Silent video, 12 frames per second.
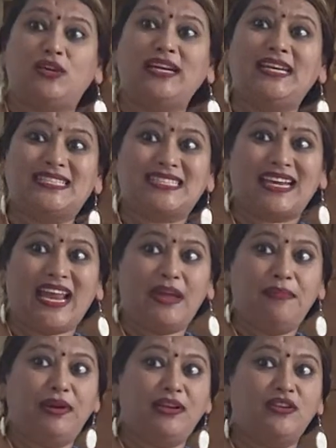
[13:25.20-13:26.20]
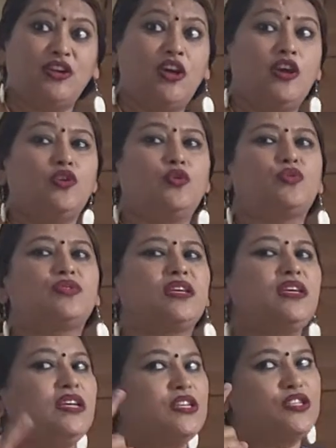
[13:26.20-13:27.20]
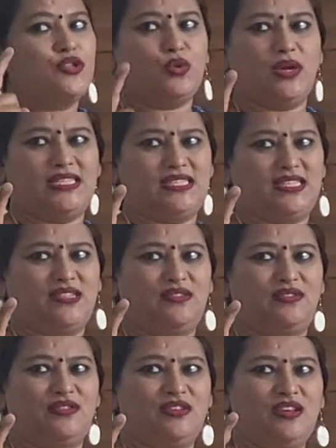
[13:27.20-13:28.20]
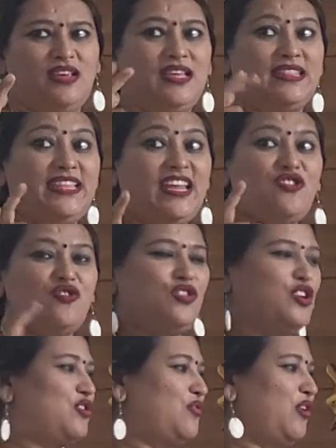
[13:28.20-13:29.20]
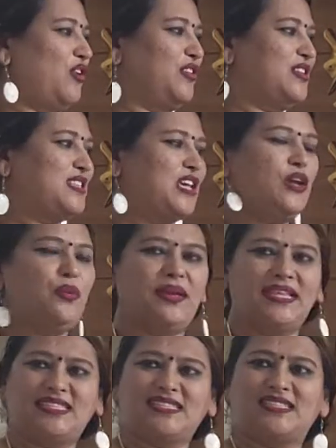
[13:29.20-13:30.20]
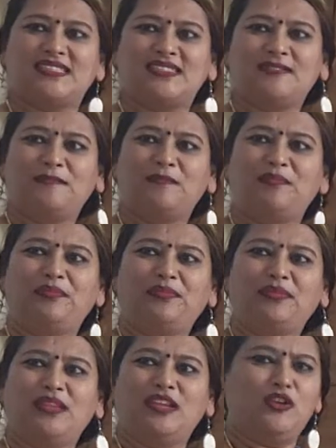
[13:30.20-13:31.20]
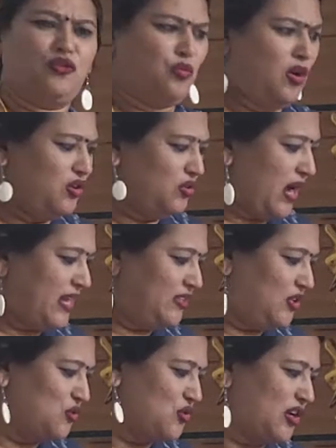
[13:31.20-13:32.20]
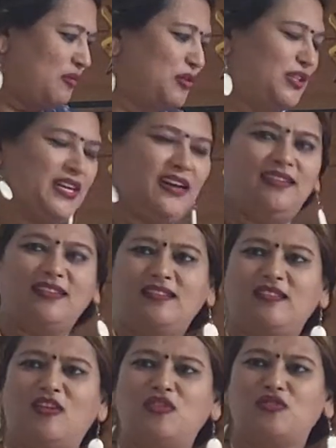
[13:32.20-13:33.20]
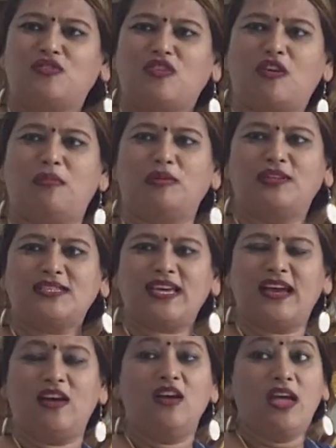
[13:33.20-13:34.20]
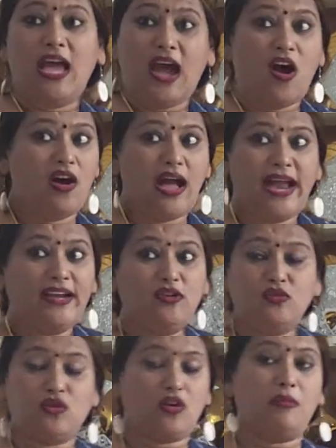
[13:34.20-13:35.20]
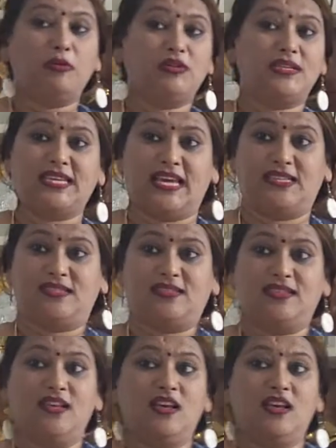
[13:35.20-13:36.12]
describe it using two adjectives. Then you need to follow a sequence. Either you talk about the color or you talk about the and you talk about the size.